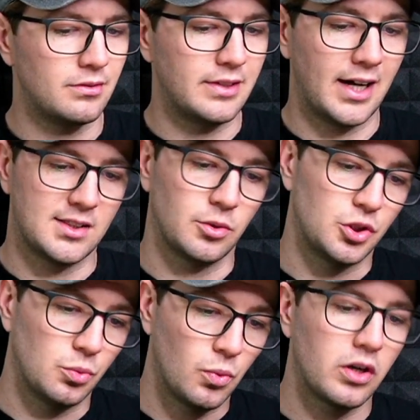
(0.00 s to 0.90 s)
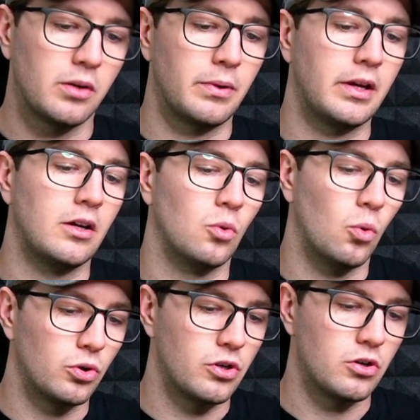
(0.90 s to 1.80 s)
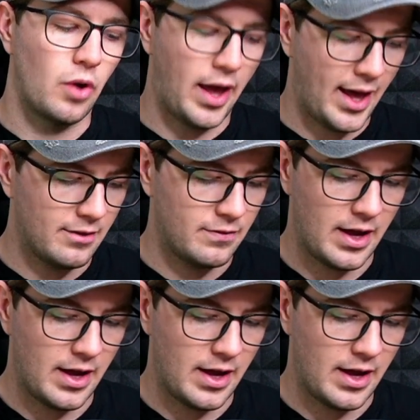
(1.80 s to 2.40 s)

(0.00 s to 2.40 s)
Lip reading: that's what you want to be in order to have